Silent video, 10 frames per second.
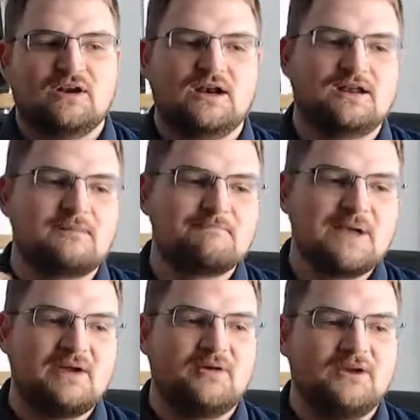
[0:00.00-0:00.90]
And I
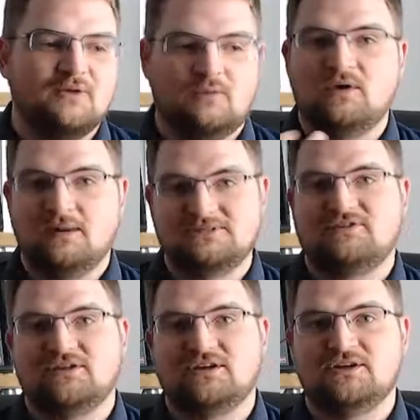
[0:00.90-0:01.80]
bet I'm
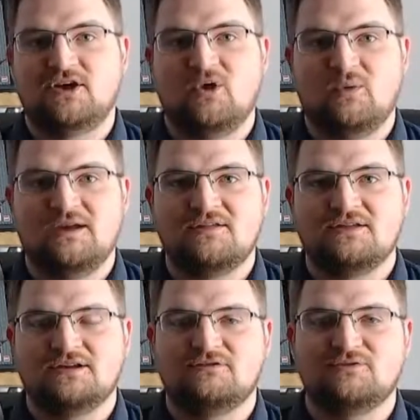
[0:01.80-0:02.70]
definitely going to go away and
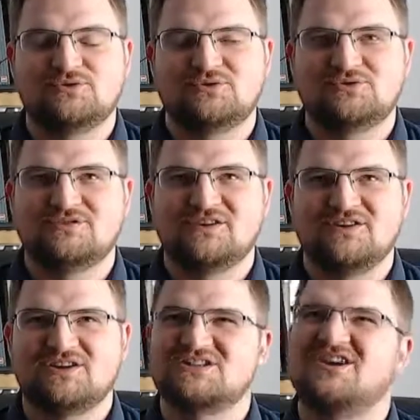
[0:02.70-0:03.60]
think of all sorts of advantages.